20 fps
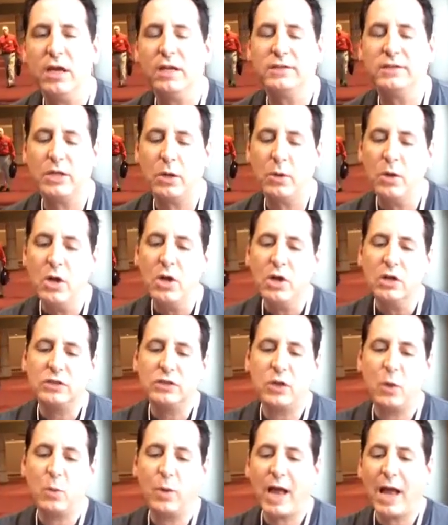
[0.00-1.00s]

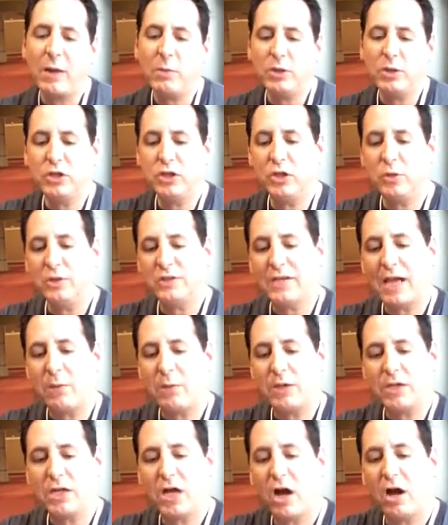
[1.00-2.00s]
So what I would do is I
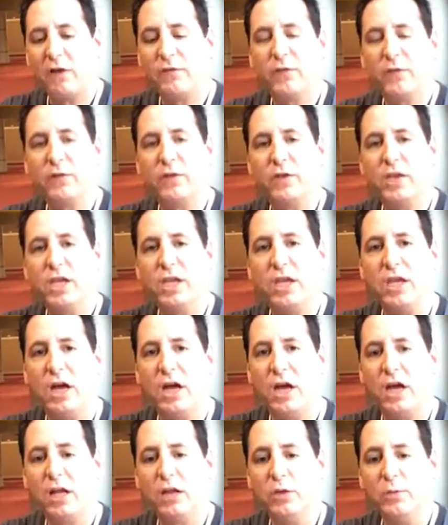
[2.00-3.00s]
would cover the
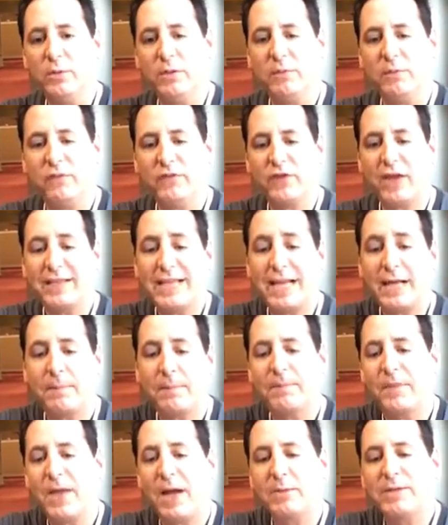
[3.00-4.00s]
aluminum. So
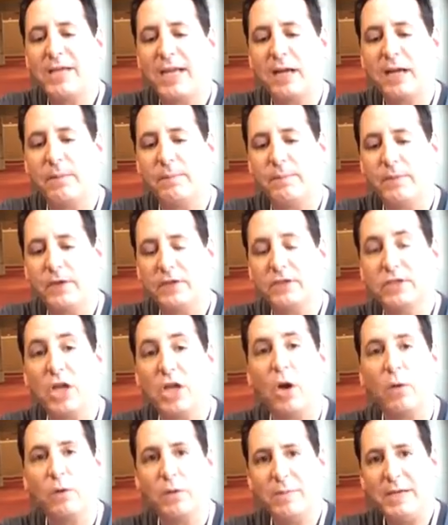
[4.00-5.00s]
I would take the
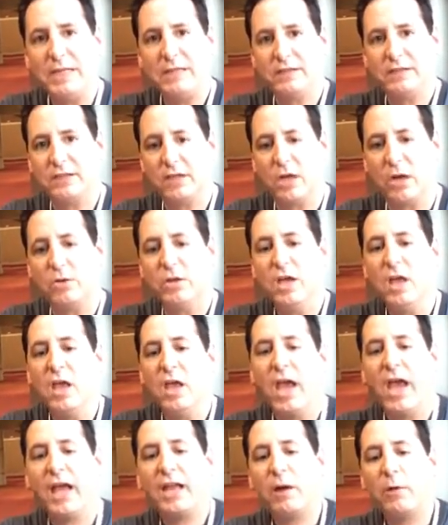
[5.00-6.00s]
stone, the pizza stone,
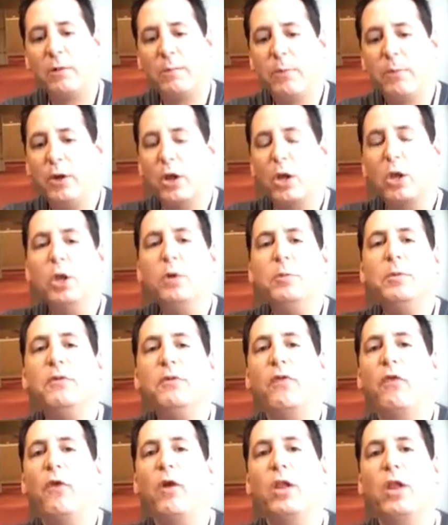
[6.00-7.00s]
and I would put aluminum
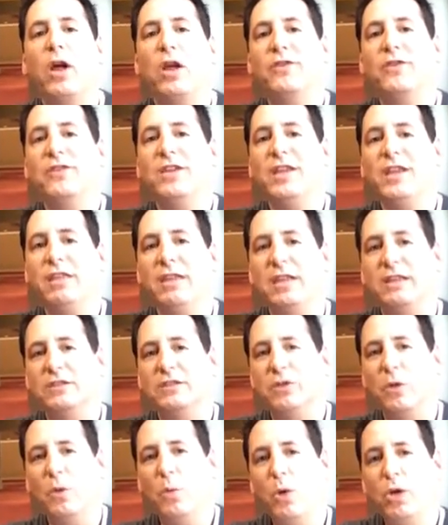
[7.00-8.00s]
foil underneath it,
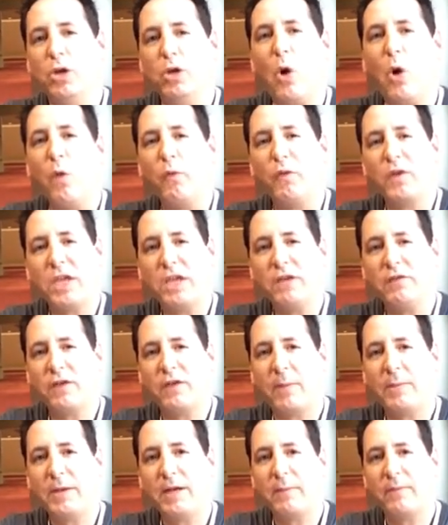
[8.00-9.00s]
so it wouldn't overheat
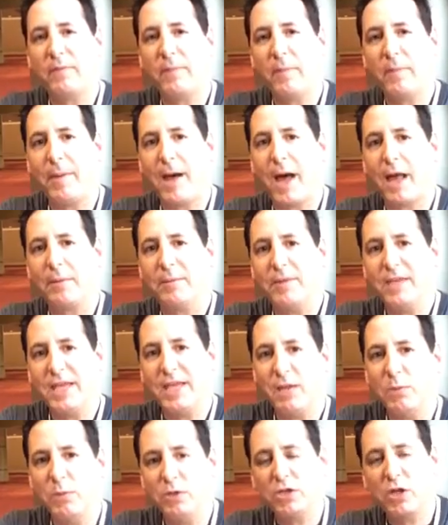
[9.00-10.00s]
coming up from the bottom, and the
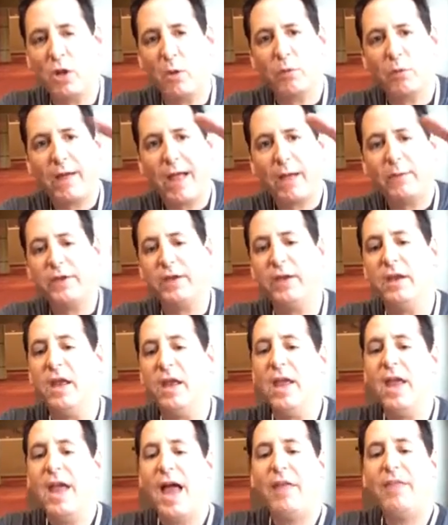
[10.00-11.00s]
heat would go around it.
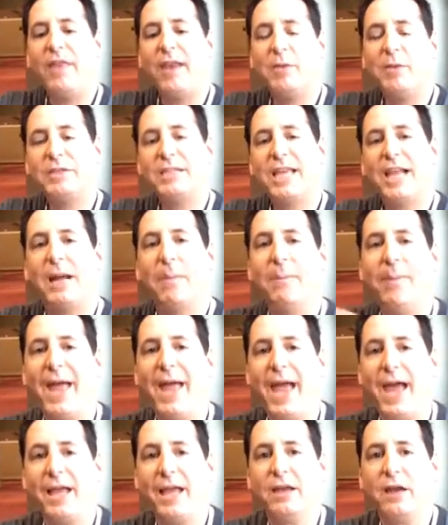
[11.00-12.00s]
And then I would take a
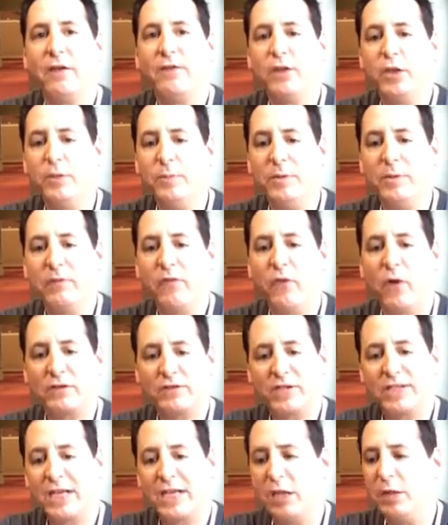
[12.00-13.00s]
pad of aluminum foil.
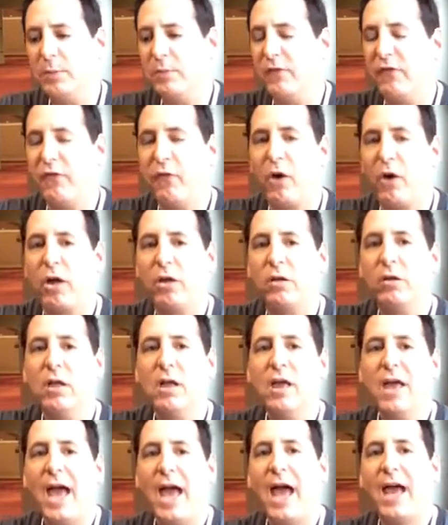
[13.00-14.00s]
So I take aluminum foil
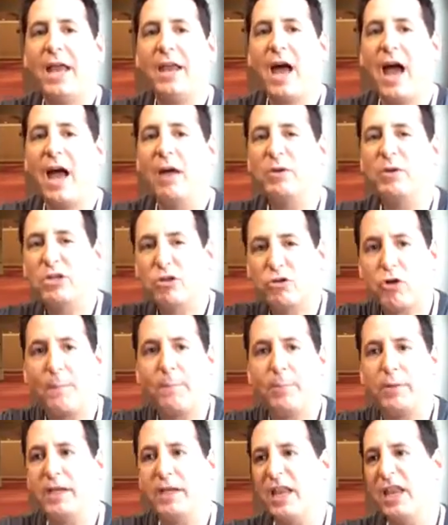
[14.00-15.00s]
and I would
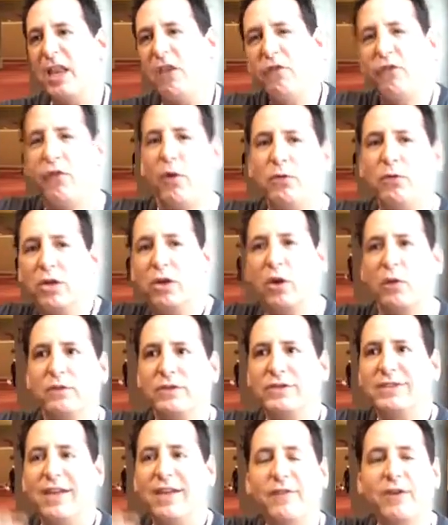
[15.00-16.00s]
crumple it and then fold it
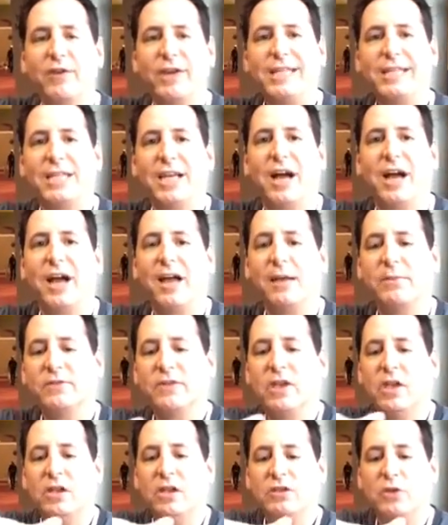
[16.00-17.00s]
over 7 or 8
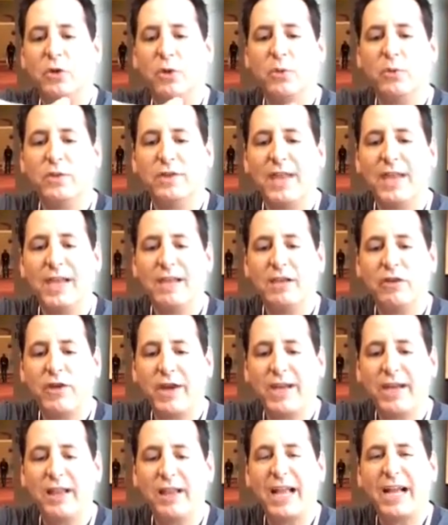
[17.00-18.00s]
times so that it
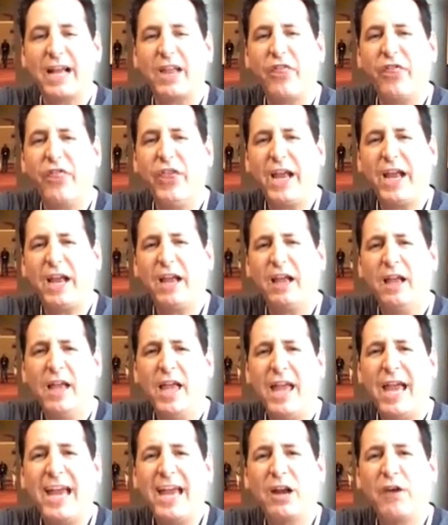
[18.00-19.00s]
created like a thick,
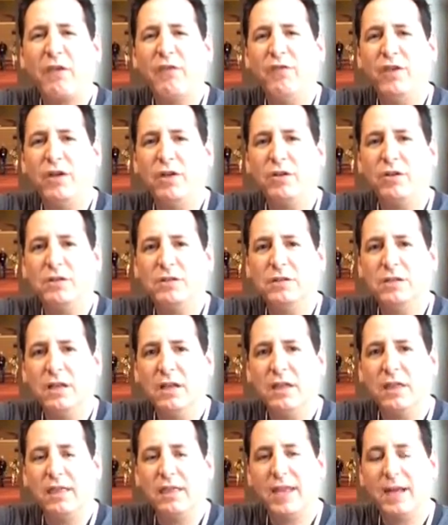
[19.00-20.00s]
air-filled,
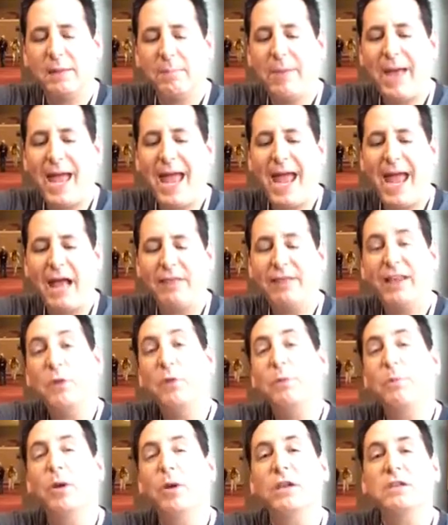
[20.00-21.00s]
thick pad that I
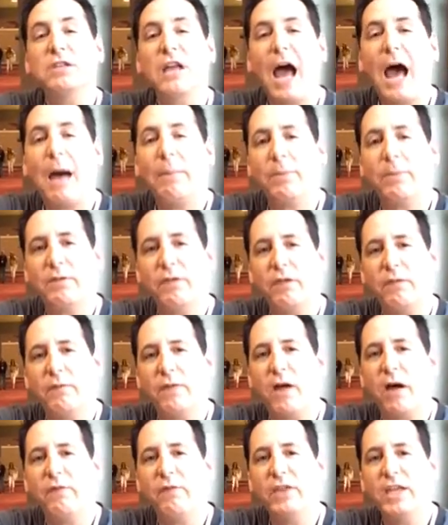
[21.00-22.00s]
would put on top of
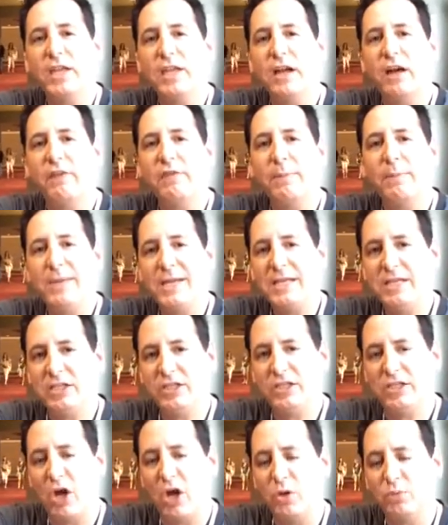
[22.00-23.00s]
the pizza
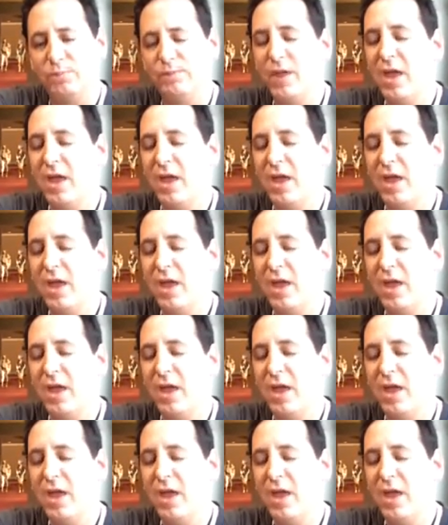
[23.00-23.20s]
stone.